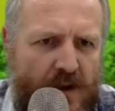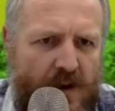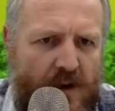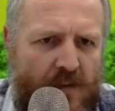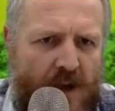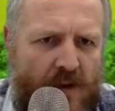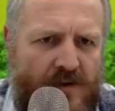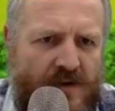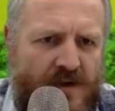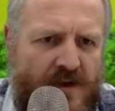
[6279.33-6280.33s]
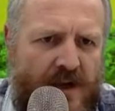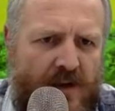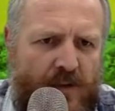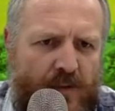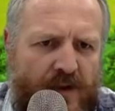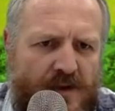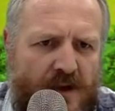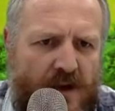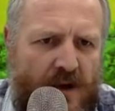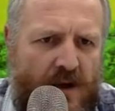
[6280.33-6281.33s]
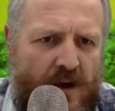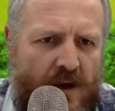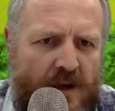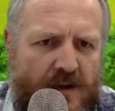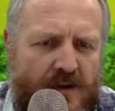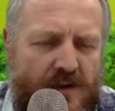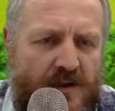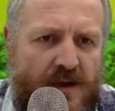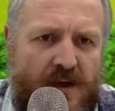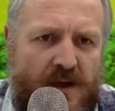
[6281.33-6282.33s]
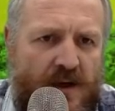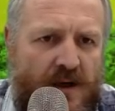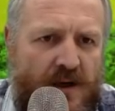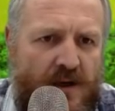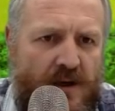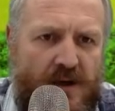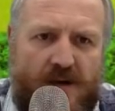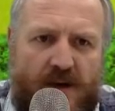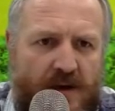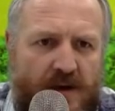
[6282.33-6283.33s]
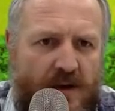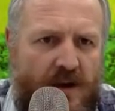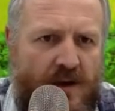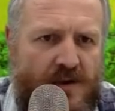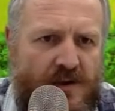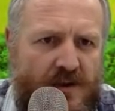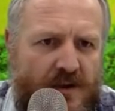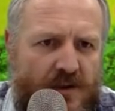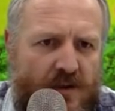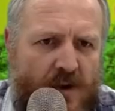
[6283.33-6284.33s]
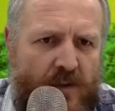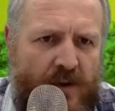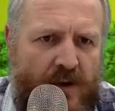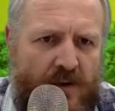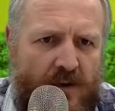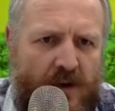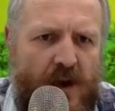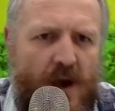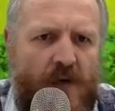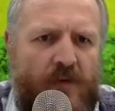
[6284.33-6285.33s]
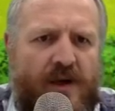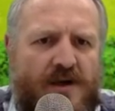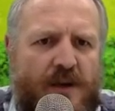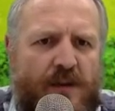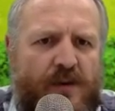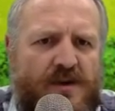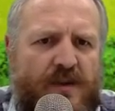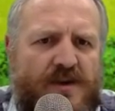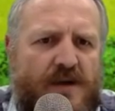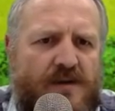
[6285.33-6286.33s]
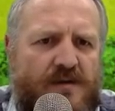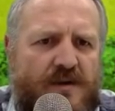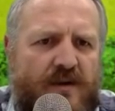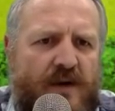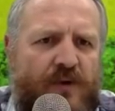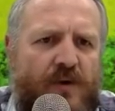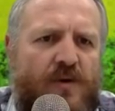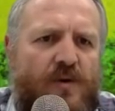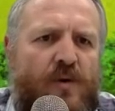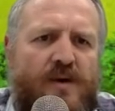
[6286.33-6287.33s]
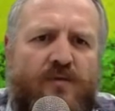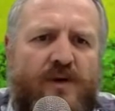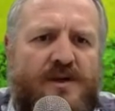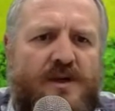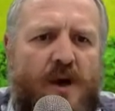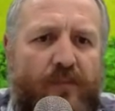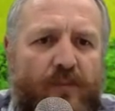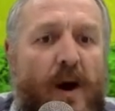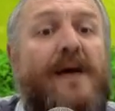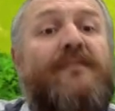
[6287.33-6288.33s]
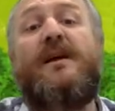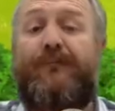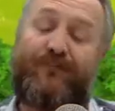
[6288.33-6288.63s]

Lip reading: Michael says, hello, Peter. Hi, T-shirt. I can't see your comment. Okay. Ricky, tell me what is the best item to create for good coin to resell? Well, everything.